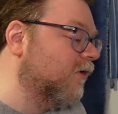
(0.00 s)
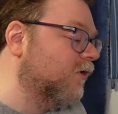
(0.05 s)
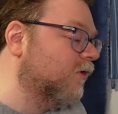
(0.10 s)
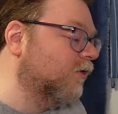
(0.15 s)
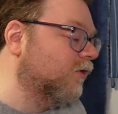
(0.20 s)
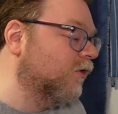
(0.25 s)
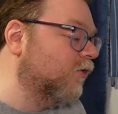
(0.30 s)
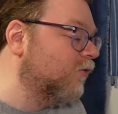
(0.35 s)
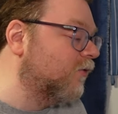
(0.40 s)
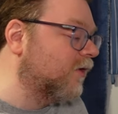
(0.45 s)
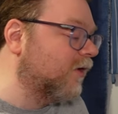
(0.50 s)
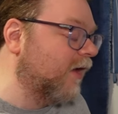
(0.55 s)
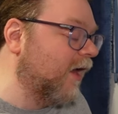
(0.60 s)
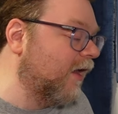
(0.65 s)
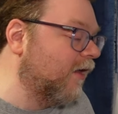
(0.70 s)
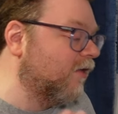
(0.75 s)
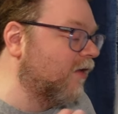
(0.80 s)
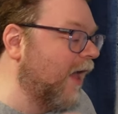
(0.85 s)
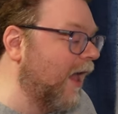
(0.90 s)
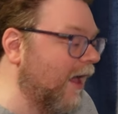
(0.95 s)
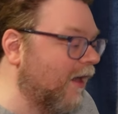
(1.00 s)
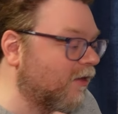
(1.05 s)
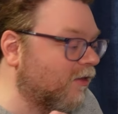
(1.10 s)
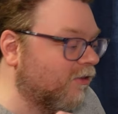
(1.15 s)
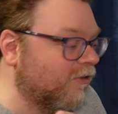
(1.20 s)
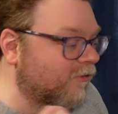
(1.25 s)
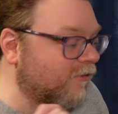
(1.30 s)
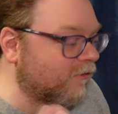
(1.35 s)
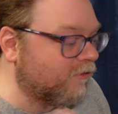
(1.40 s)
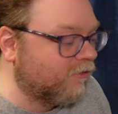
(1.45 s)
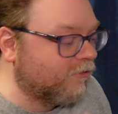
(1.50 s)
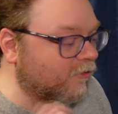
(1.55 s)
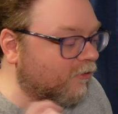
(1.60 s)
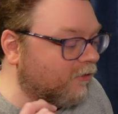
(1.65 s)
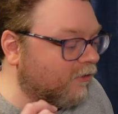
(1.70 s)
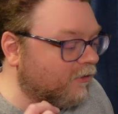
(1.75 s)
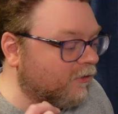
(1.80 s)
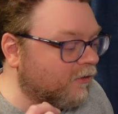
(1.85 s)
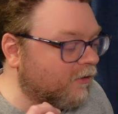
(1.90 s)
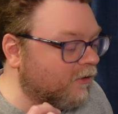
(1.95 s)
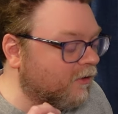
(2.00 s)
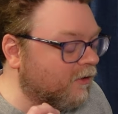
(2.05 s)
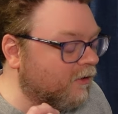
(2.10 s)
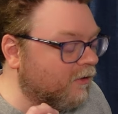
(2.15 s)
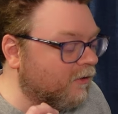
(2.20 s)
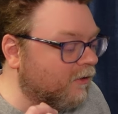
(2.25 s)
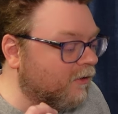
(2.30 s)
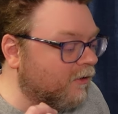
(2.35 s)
Luke has this certain